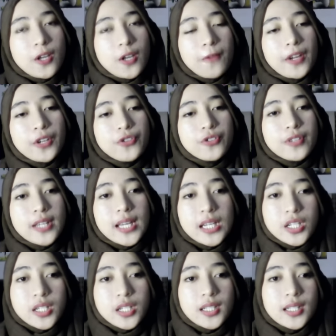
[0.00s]
of
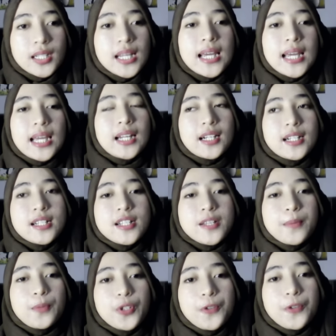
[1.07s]
education,
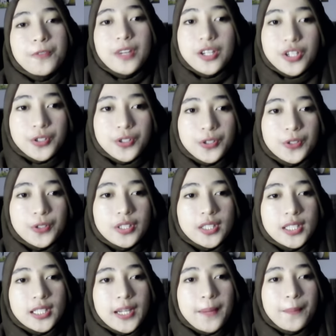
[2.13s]
increasing motivation to
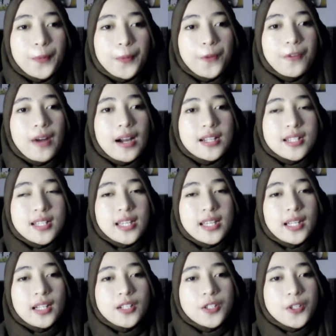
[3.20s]
learn, improve hard
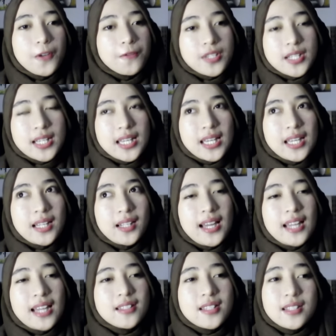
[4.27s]
skills, soft skill,
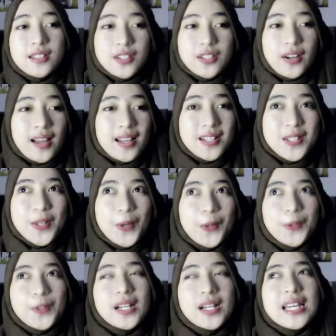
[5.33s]
etc.
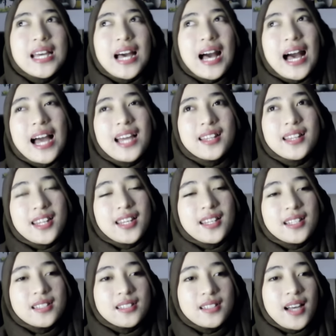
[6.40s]
So I
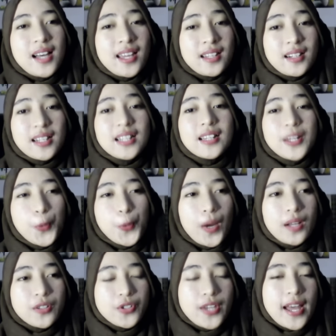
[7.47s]
think I really
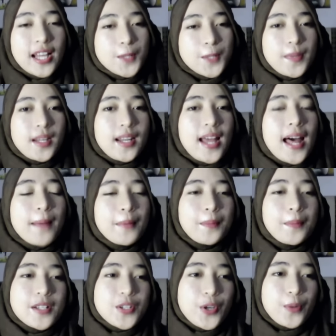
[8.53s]
want to expand Happy
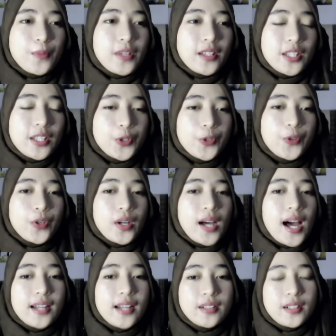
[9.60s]
Place community to
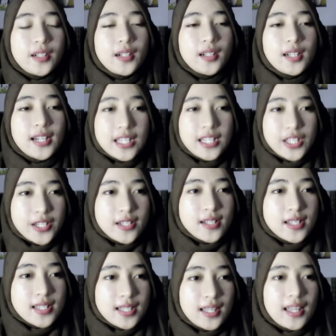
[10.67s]
other
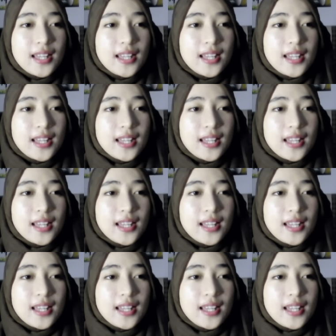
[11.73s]
regions in